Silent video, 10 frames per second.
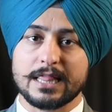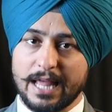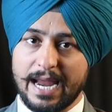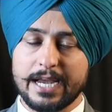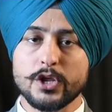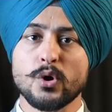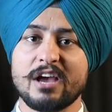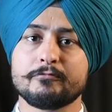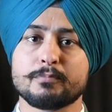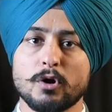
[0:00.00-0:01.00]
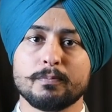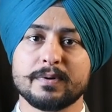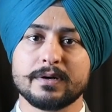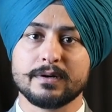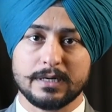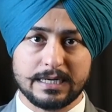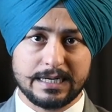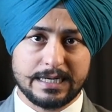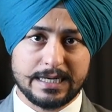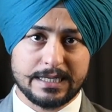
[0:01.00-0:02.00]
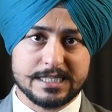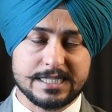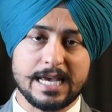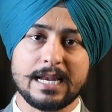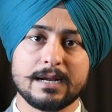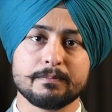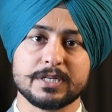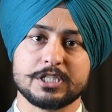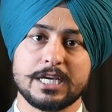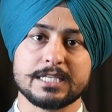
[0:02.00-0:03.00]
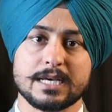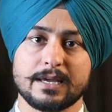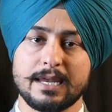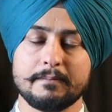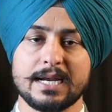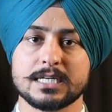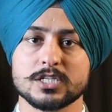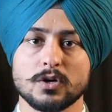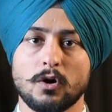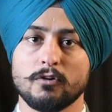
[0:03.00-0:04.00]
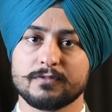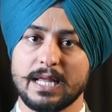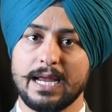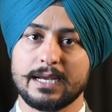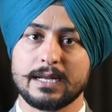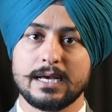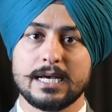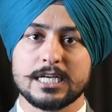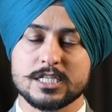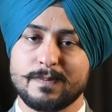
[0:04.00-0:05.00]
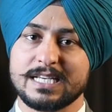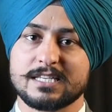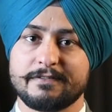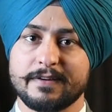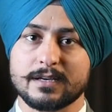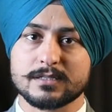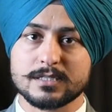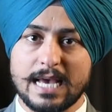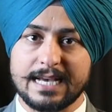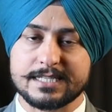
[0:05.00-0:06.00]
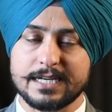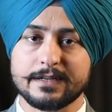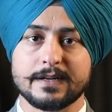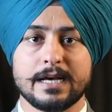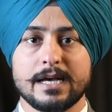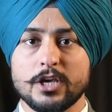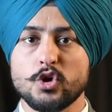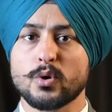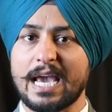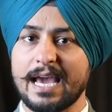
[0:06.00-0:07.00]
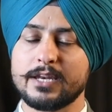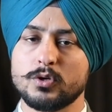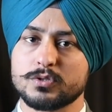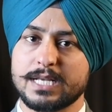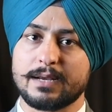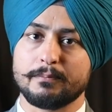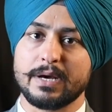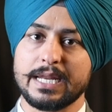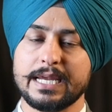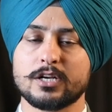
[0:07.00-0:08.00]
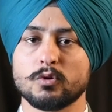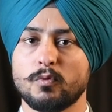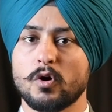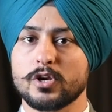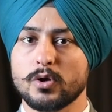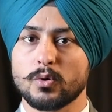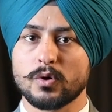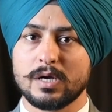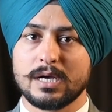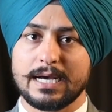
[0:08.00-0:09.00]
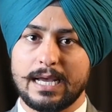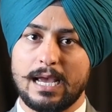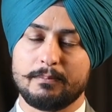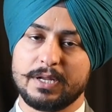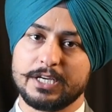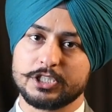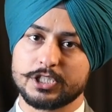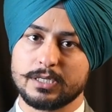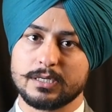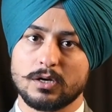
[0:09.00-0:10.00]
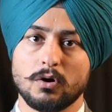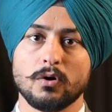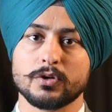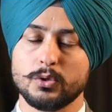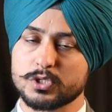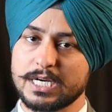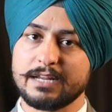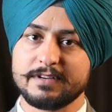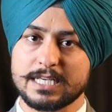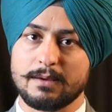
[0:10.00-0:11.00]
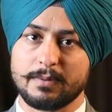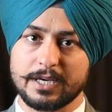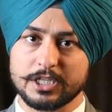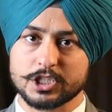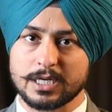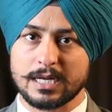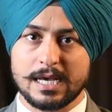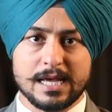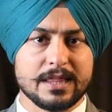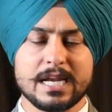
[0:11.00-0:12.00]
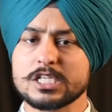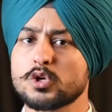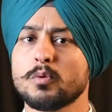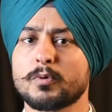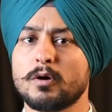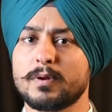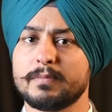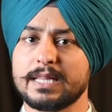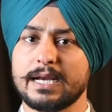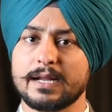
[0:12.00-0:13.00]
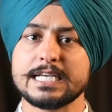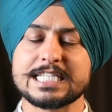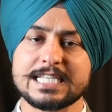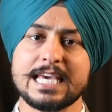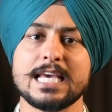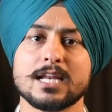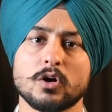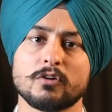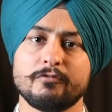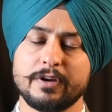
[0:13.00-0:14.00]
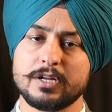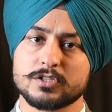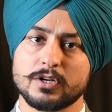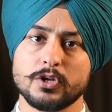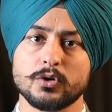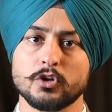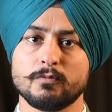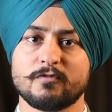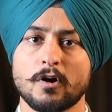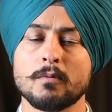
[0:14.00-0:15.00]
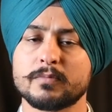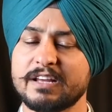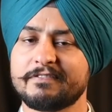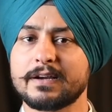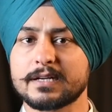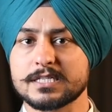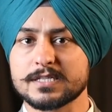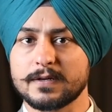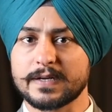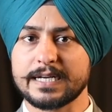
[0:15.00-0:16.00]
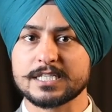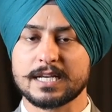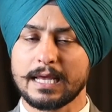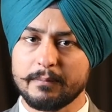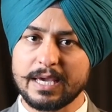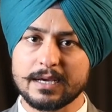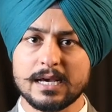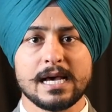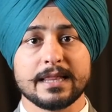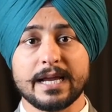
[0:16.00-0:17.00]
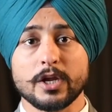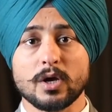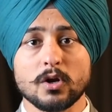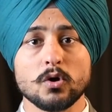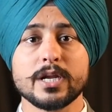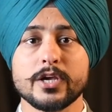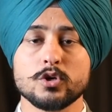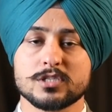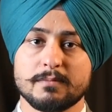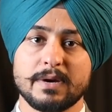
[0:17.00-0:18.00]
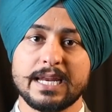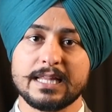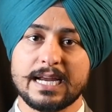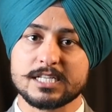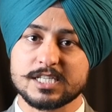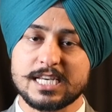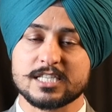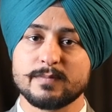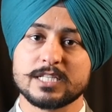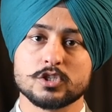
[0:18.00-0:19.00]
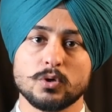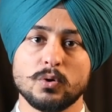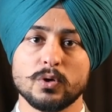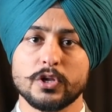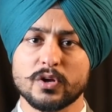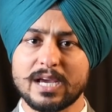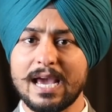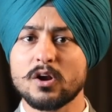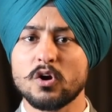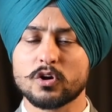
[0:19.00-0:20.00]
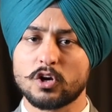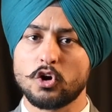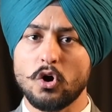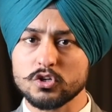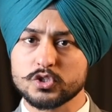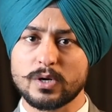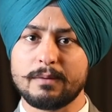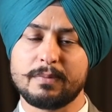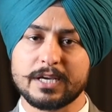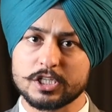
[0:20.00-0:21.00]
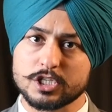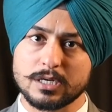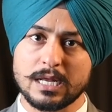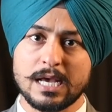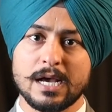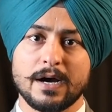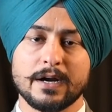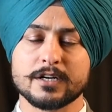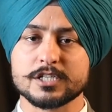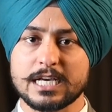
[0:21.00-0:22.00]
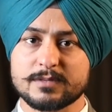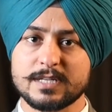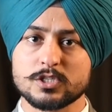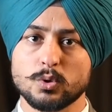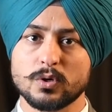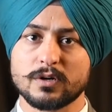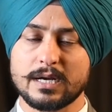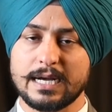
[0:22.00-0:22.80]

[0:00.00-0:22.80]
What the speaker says: and you have proper sale and purchase agreements of that specific asset, you can use that money toward your application or your study visa application. There is no problem in that. I see a lot of videos on YouTube from different consultants claiming that you can only use the money that's 6 months old. You cannot lodge your application under 6 months old